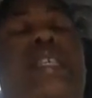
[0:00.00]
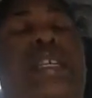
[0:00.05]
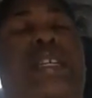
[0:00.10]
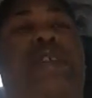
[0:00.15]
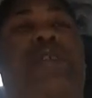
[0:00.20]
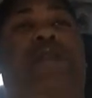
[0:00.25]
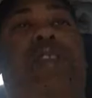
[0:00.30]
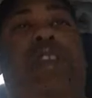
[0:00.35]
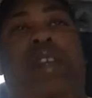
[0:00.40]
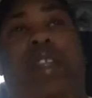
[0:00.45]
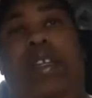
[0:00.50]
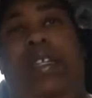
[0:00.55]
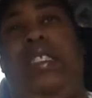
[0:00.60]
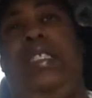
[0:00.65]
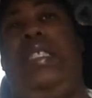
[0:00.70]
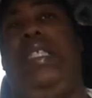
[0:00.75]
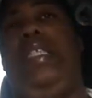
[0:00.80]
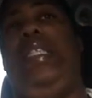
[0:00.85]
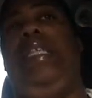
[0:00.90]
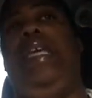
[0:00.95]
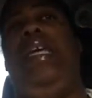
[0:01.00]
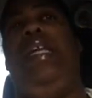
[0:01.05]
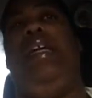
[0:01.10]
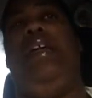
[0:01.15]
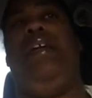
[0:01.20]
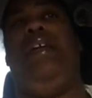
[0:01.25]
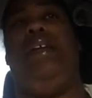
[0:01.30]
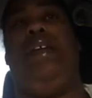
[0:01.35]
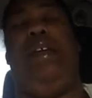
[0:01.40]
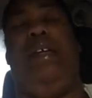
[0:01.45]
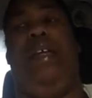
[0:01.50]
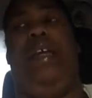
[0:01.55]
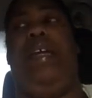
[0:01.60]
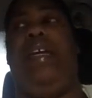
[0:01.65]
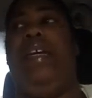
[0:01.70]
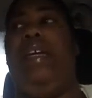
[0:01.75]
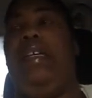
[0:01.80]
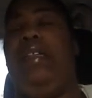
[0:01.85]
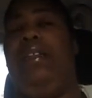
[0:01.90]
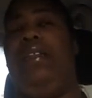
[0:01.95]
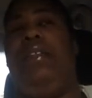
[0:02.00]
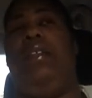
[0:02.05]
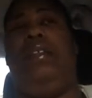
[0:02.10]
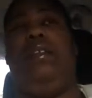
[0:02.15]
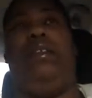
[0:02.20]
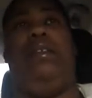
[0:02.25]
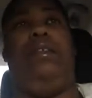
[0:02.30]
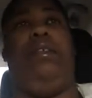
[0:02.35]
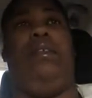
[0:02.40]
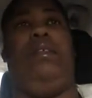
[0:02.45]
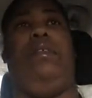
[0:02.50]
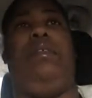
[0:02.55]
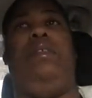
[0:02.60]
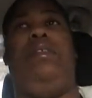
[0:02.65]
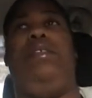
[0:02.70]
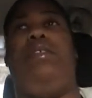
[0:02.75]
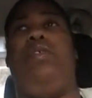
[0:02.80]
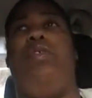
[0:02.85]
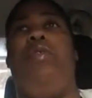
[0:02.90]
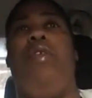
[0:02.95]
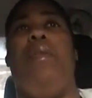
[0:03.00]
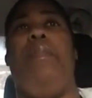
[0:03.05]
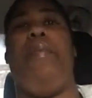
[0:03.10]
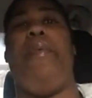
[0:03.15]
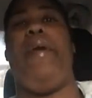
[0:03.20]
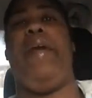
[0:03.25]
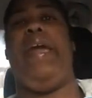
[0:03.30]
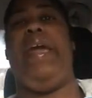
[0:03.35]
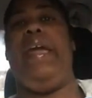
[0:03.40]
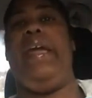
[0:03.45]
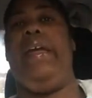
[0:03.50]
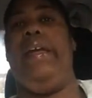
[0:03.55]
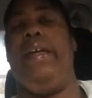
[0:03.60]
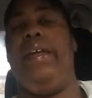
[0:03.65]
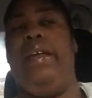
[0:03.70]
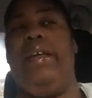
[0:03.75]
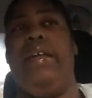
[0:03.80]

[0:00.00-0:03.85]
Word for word: said, can you get unsynthetic? Can I get the store brand?